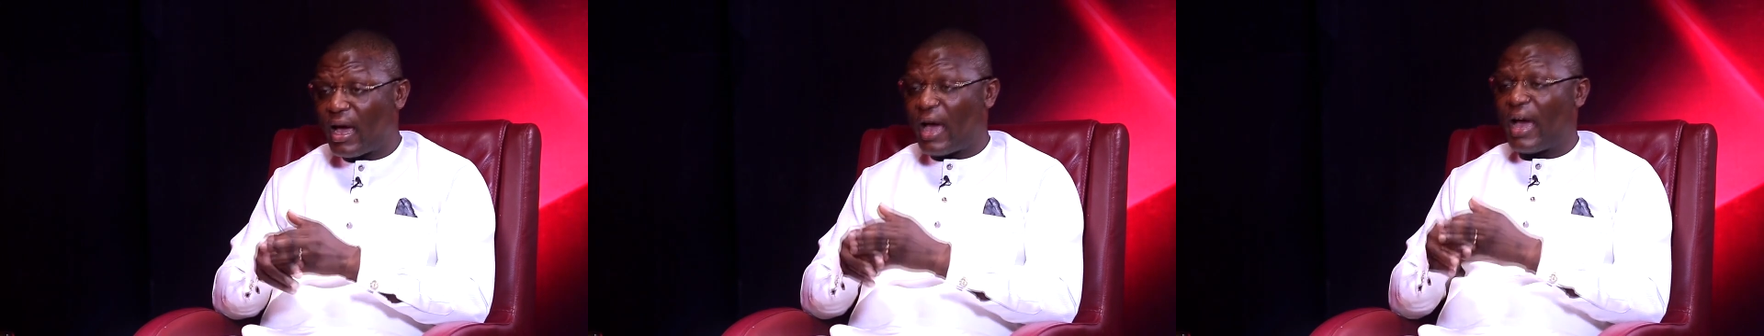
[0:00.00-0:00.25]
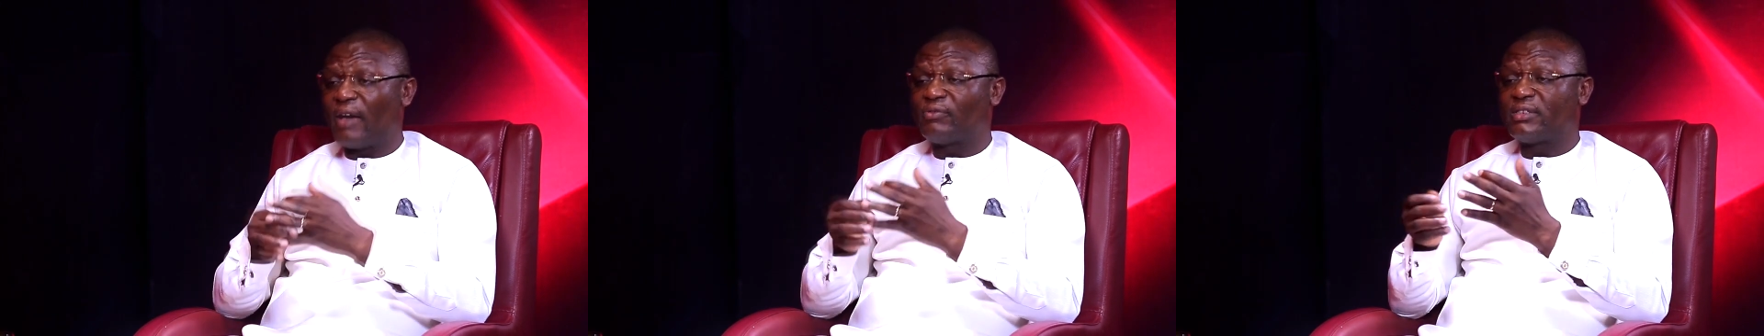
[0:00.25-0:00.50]

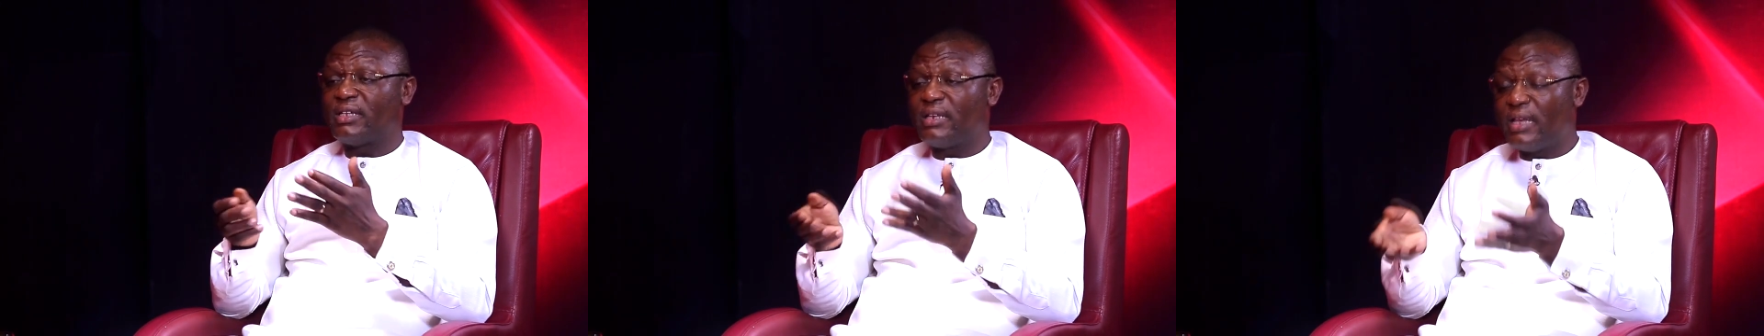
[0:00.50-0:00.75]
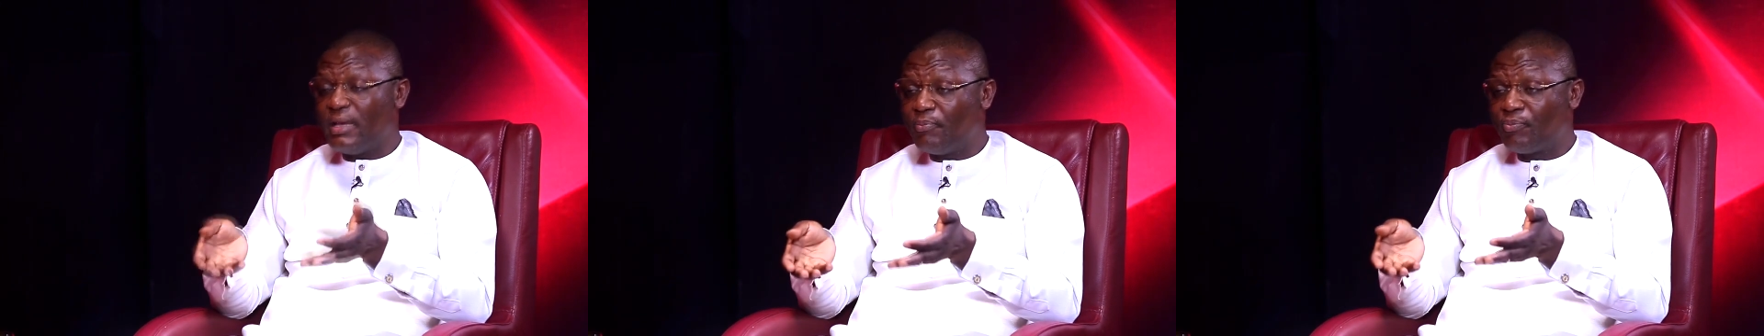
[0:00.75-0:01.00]
I have
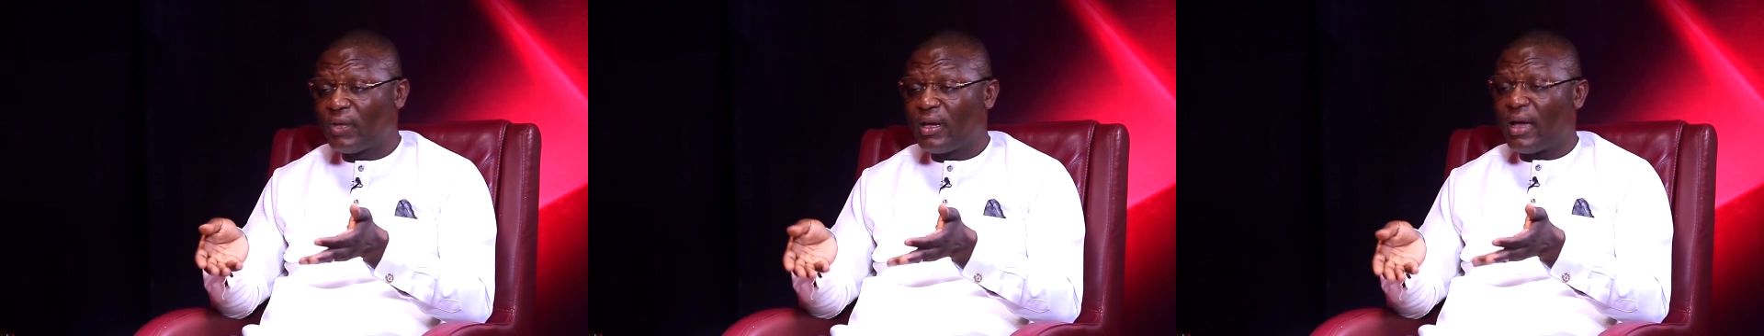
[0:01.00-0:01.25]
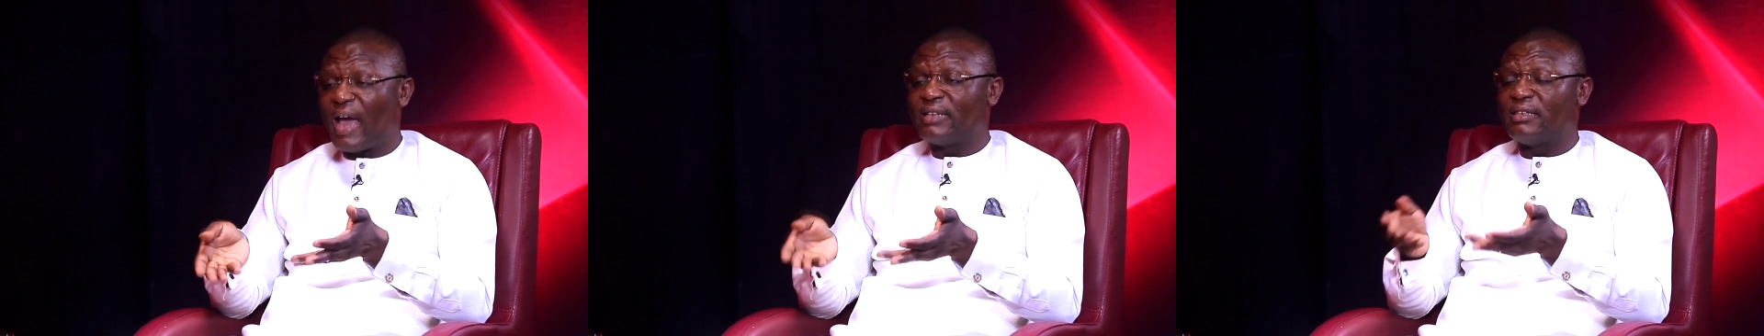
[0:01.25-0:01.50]
seen him
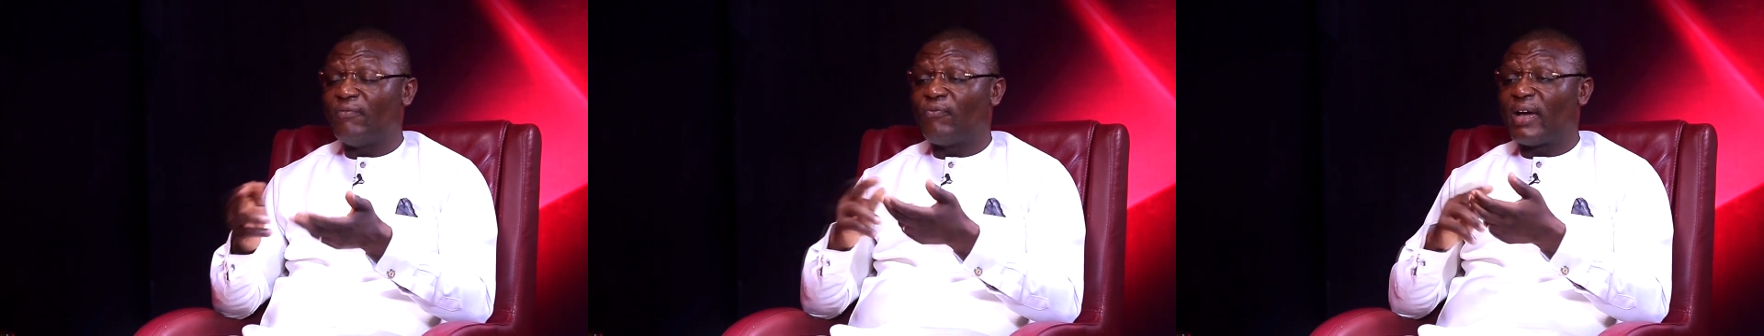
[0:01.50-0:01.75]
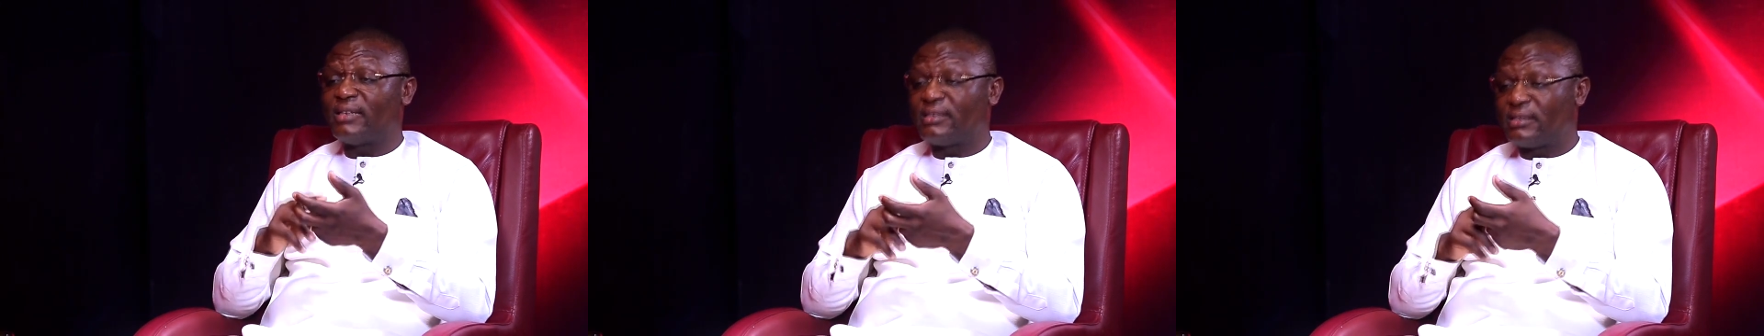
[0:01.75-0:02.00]
as a
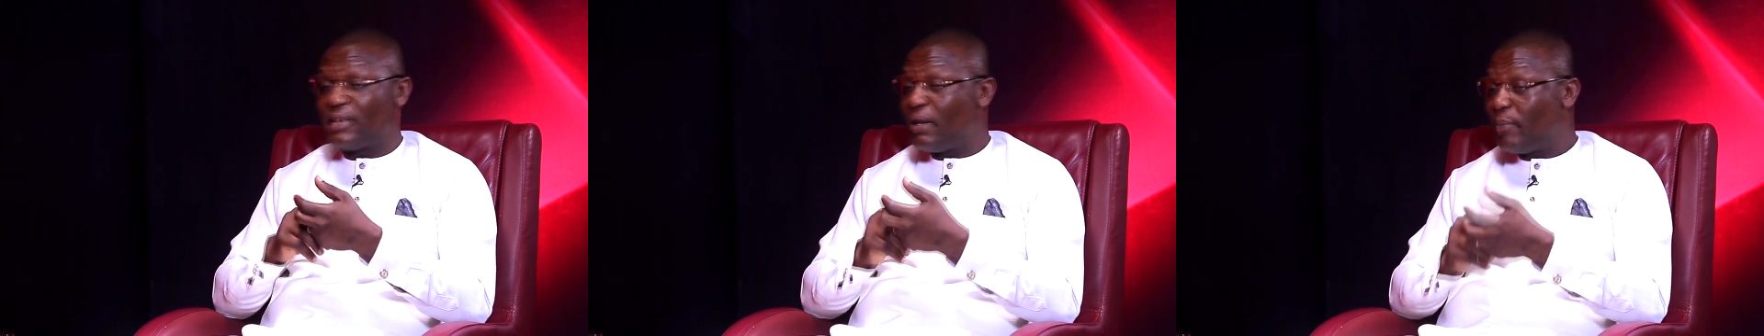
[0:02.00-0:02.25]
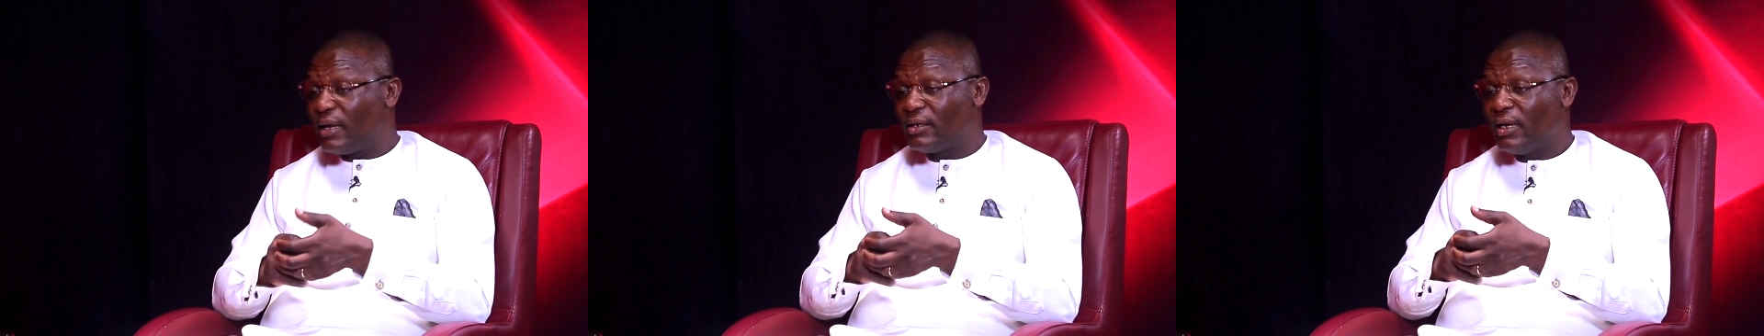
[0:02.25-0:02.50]
vice
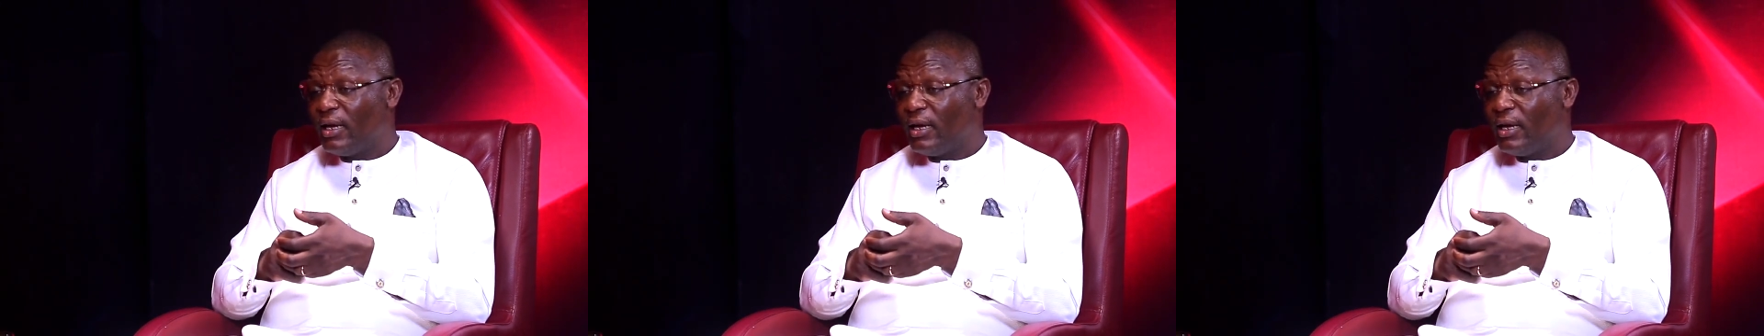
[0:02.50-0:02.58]
chairman.